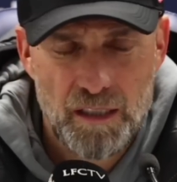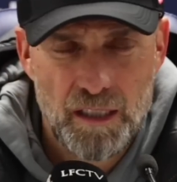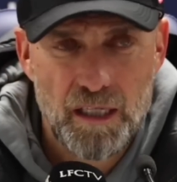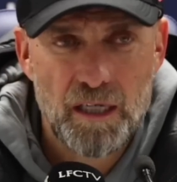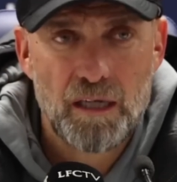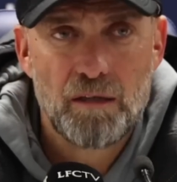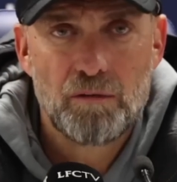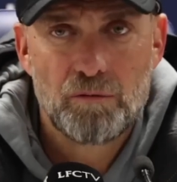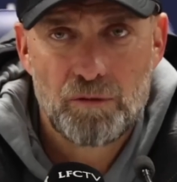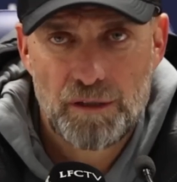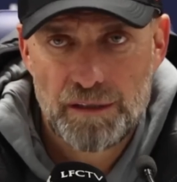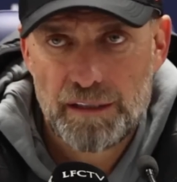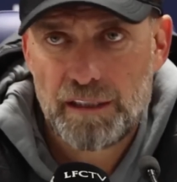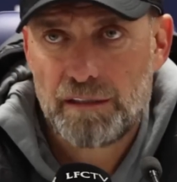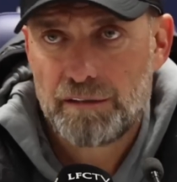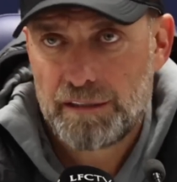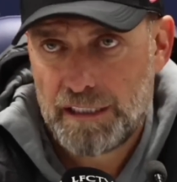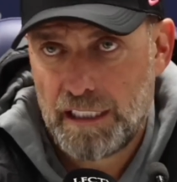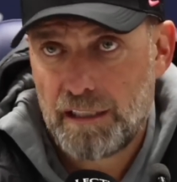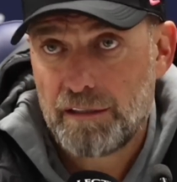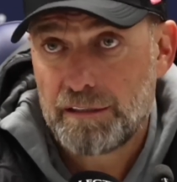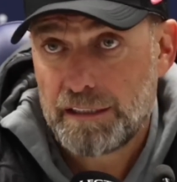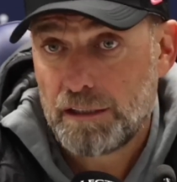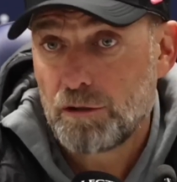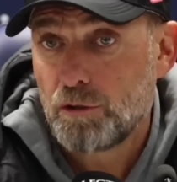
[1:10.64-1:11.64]

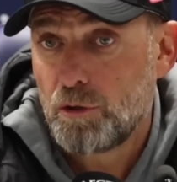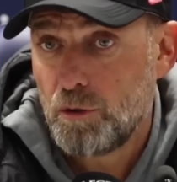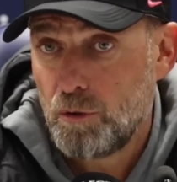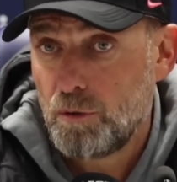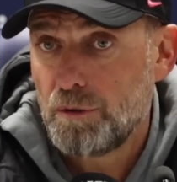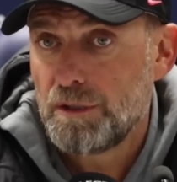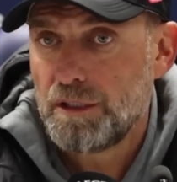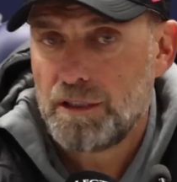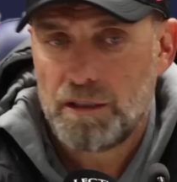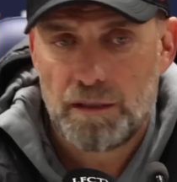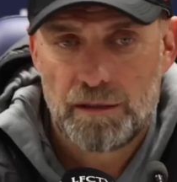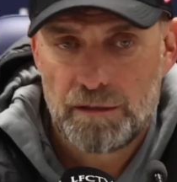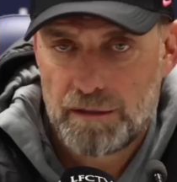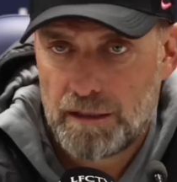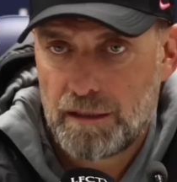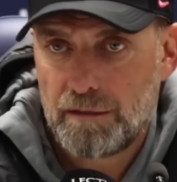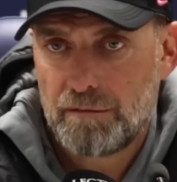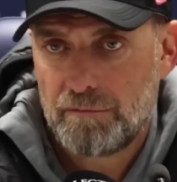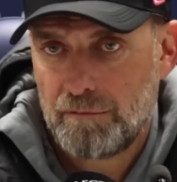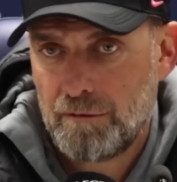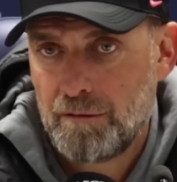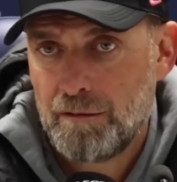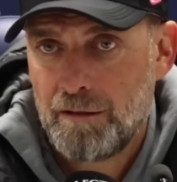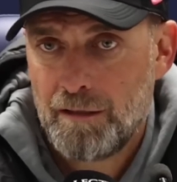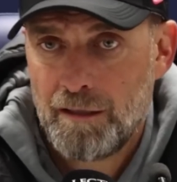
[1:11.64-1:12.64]
And then Cody, and
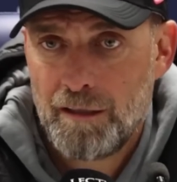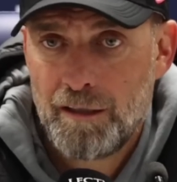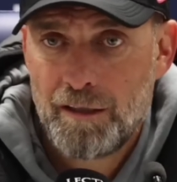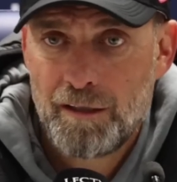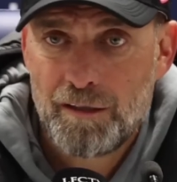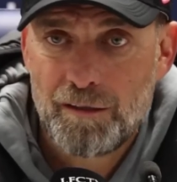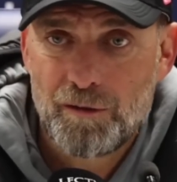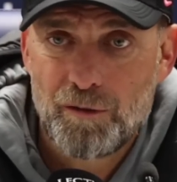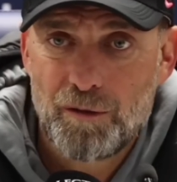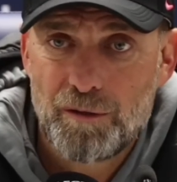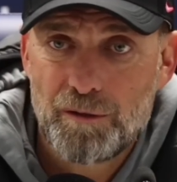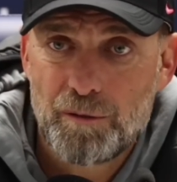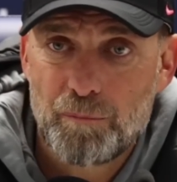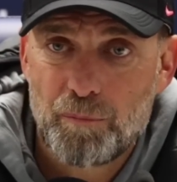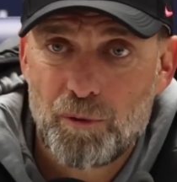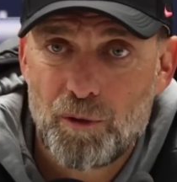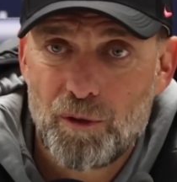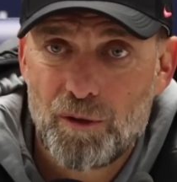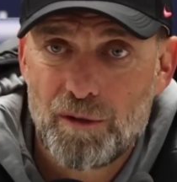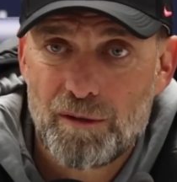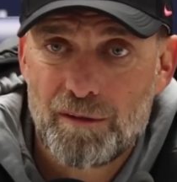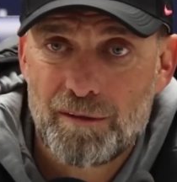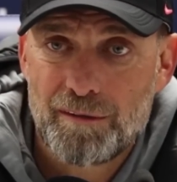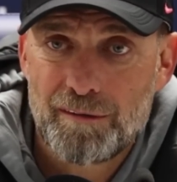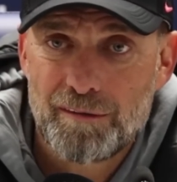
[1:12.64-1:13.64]
then going the
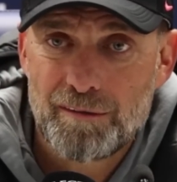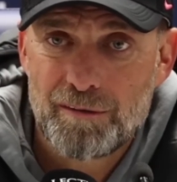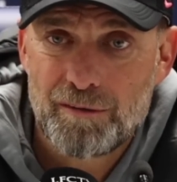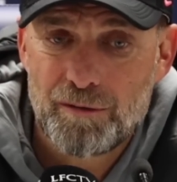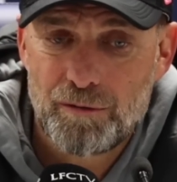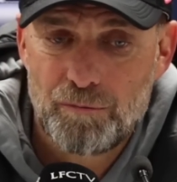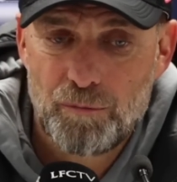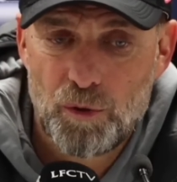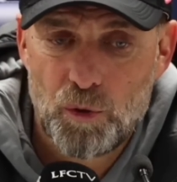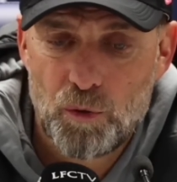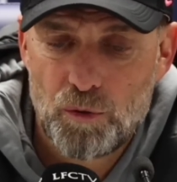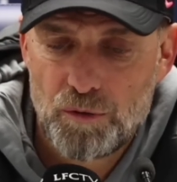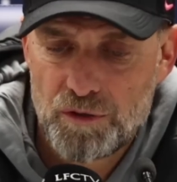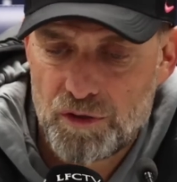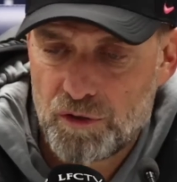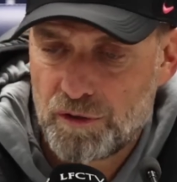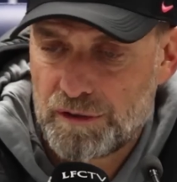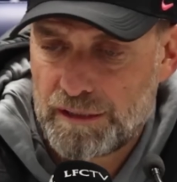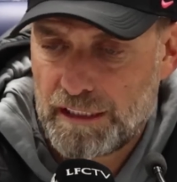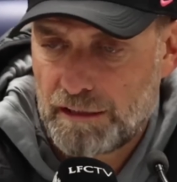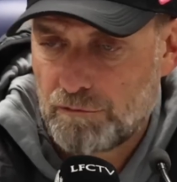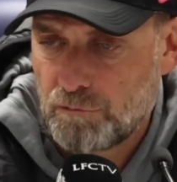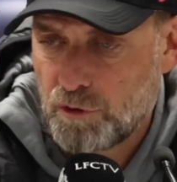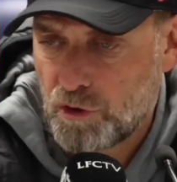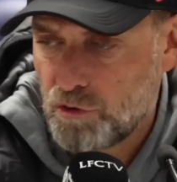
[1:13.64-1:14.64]
ball to Mo. So
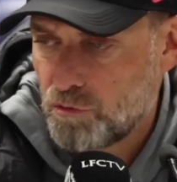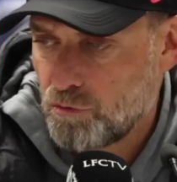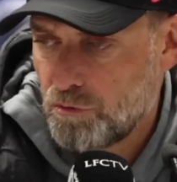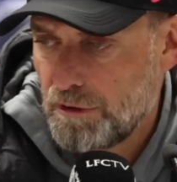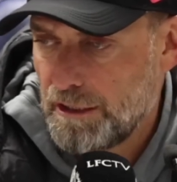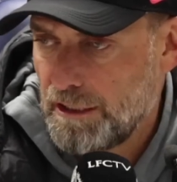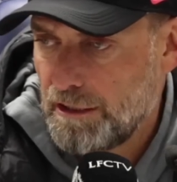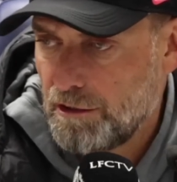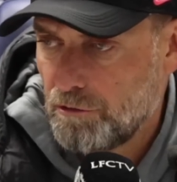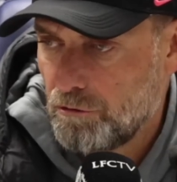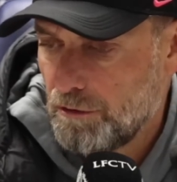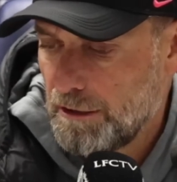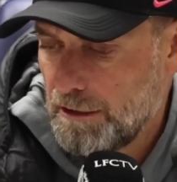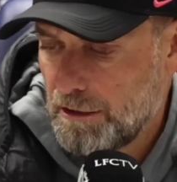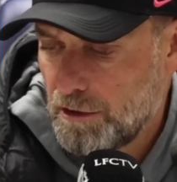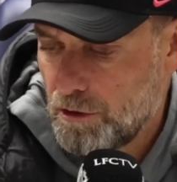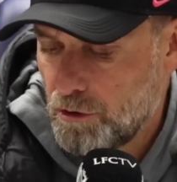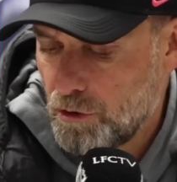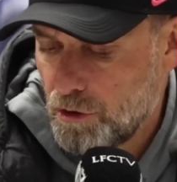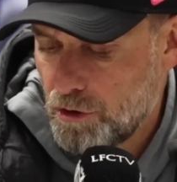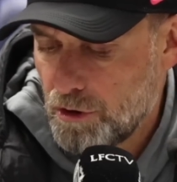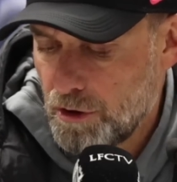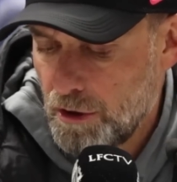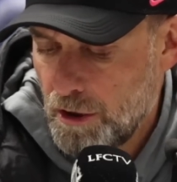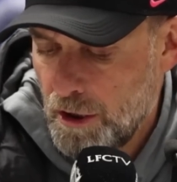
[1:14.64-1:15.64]
that was really, really
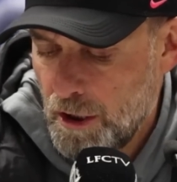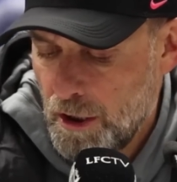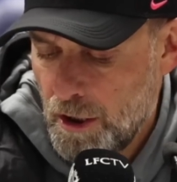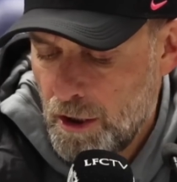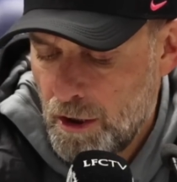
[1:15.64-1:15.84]
good.